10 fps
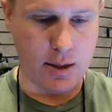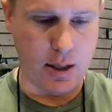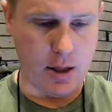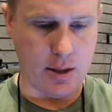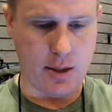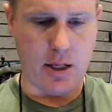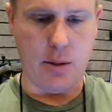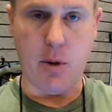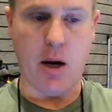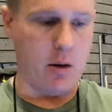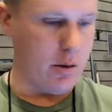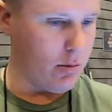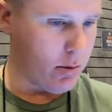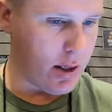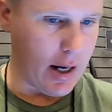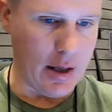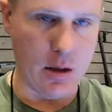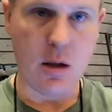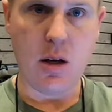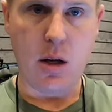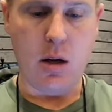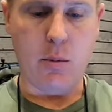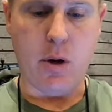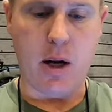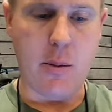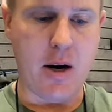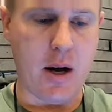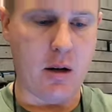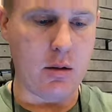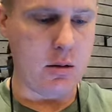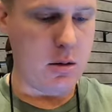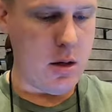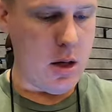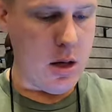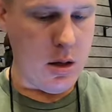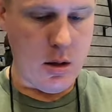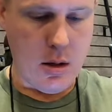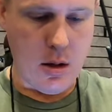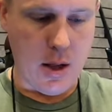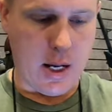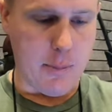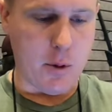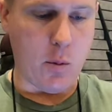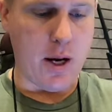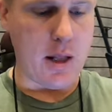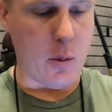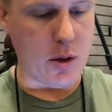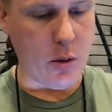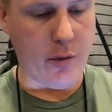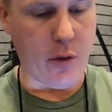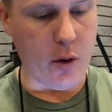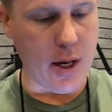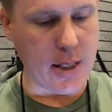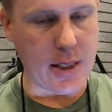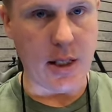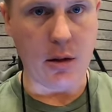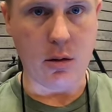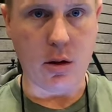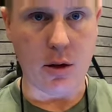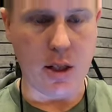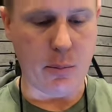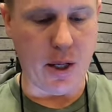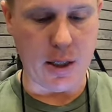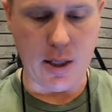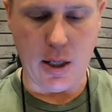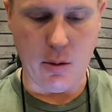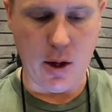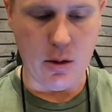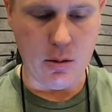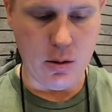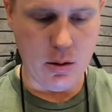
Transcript: C, a C model yet, but M and L, they kept the weight. They went to a full 1913 Picatinny rail.